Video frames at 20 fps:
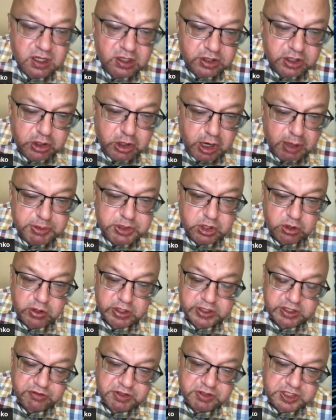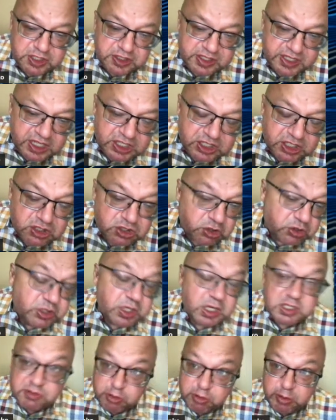to capture order within sessions. So
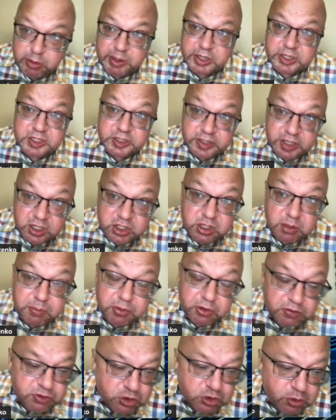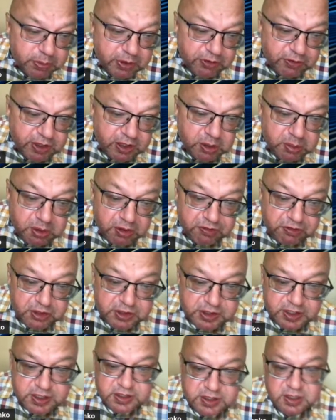transformer architecture proves super valuable for
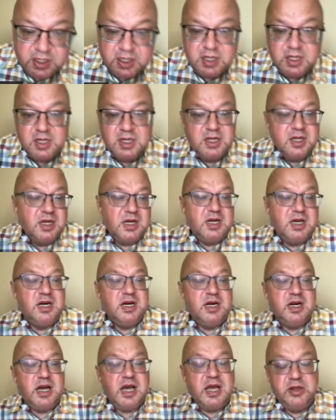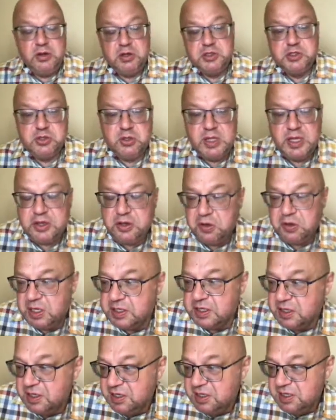this. And also,
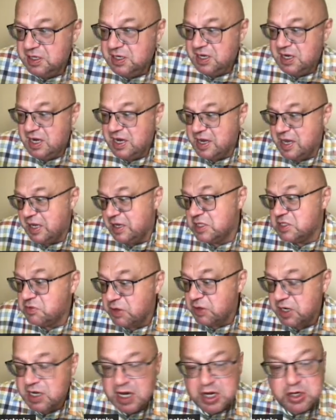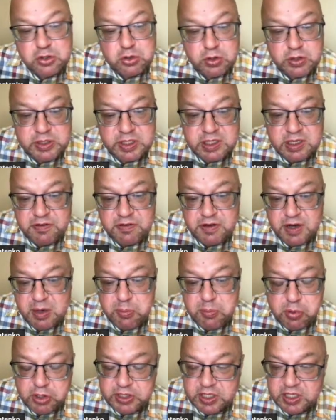again, it's very hard to identify
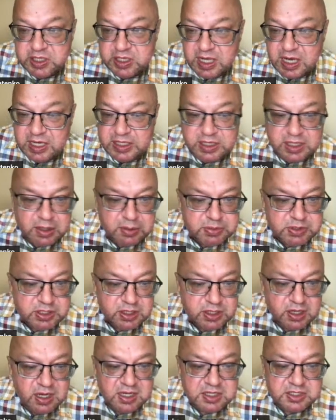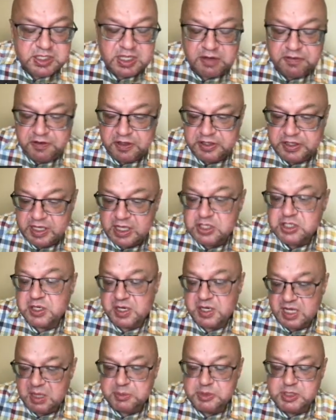important items. Self-annotation
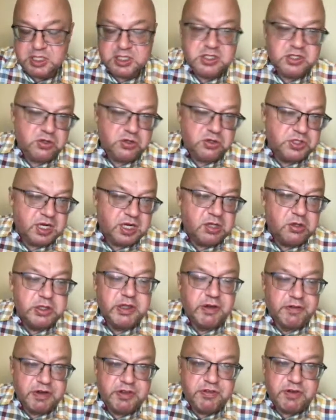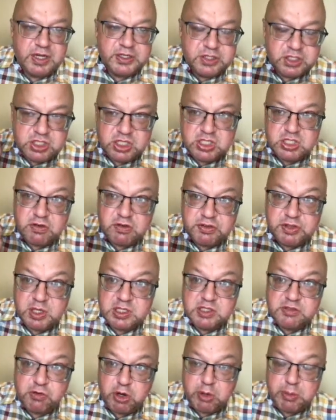helps this. So there are a lot of advantages of
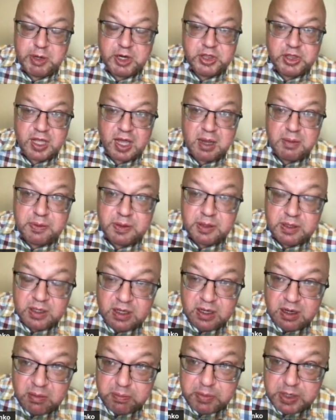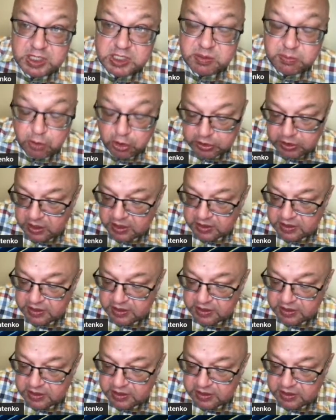transformer type-based modeling